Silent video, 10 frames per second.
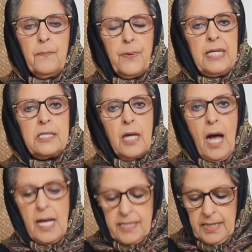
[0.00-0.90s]
Prince
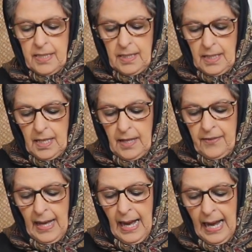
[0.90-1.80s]
Ghazi,
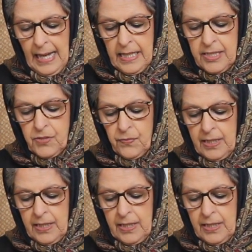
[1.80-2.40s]
the highest